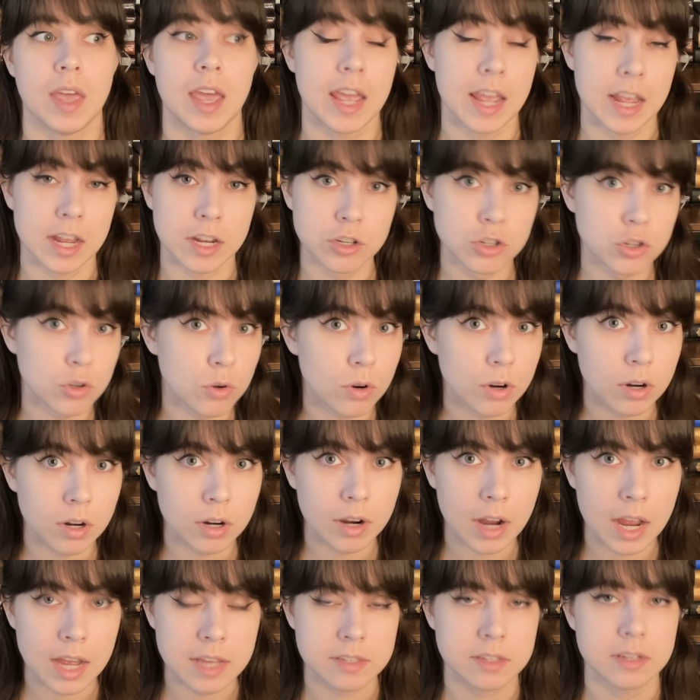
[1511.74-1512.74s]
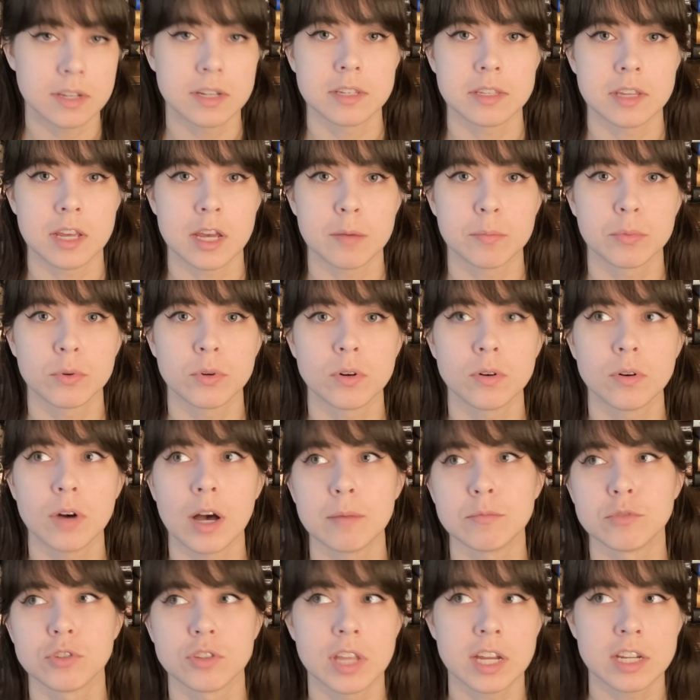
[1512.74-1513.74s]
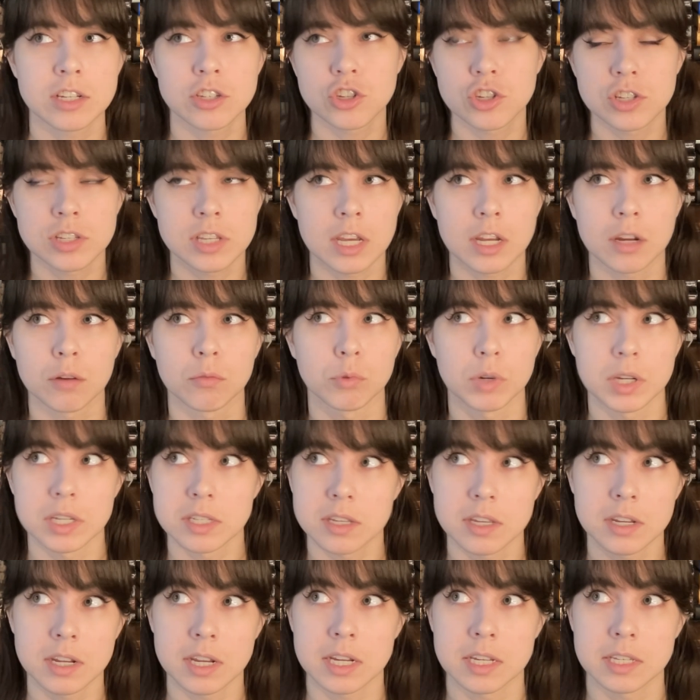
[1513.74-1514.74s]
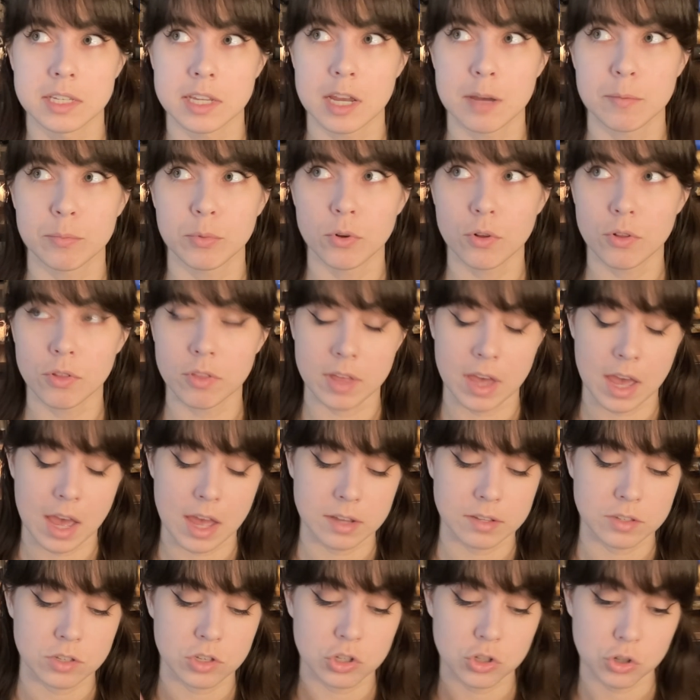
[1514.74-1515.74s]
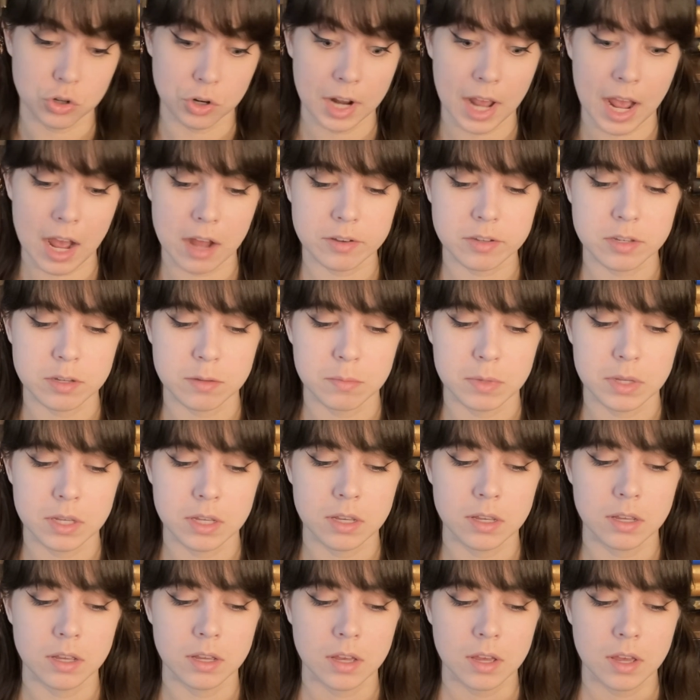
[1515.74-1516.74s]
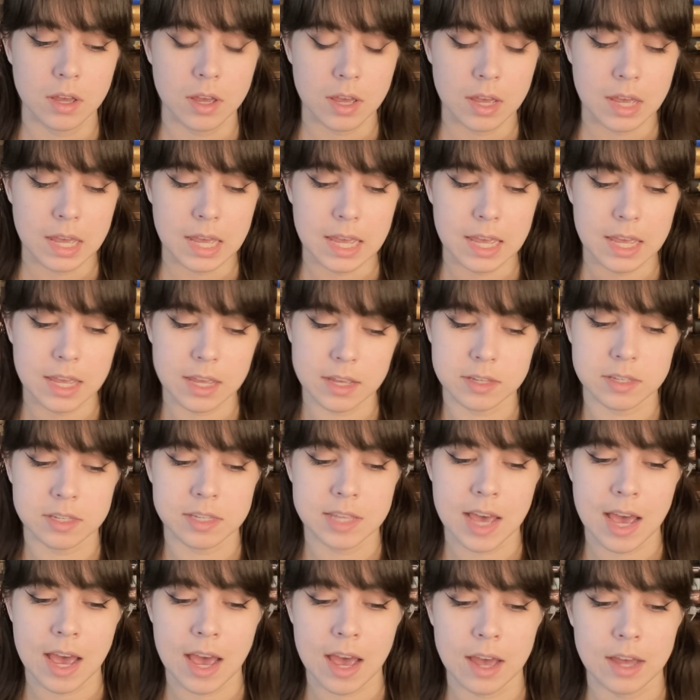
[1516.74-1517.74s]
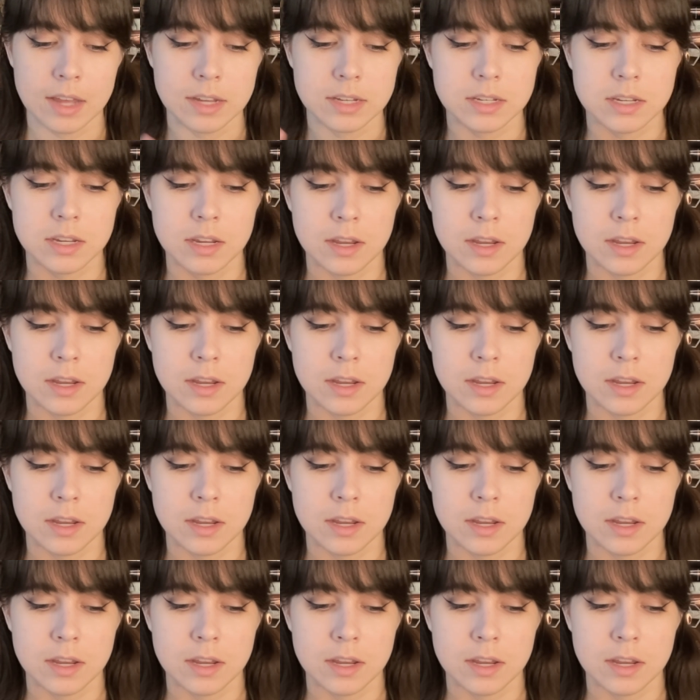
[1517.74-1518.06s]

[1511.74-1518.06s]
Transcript: Andor as an example, I'm that's just like a recent example that stood out to me, is that,